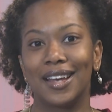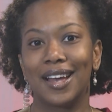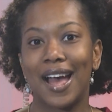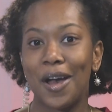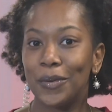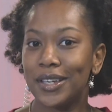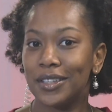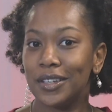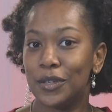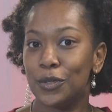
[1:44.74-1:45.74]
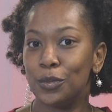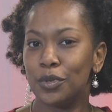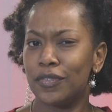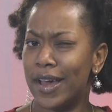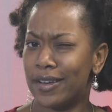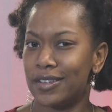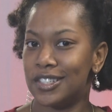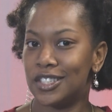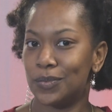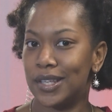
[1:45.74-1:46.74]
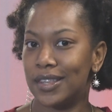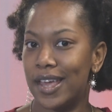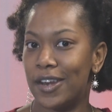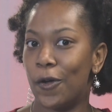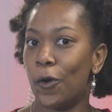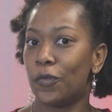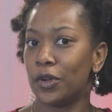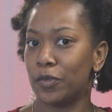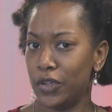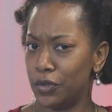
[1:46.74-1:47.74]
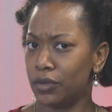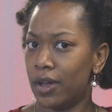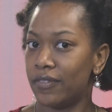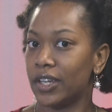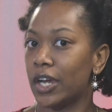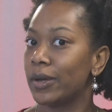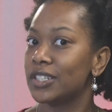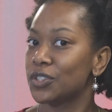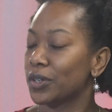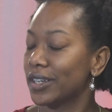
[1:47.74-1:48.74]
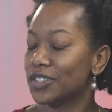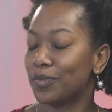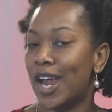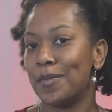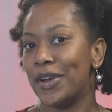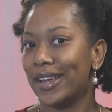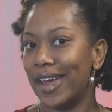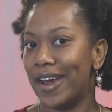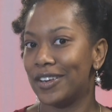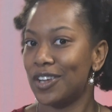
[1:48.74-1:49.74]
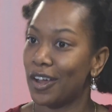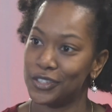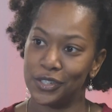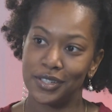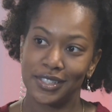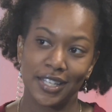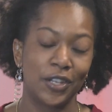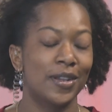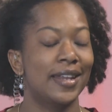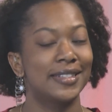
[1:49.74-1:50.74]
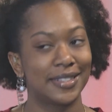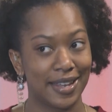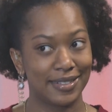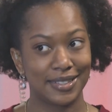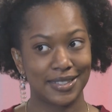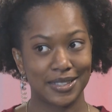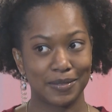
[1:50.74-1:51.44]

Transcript: How can you provide us with an overview of the current shortage of primary care doctors in the United States?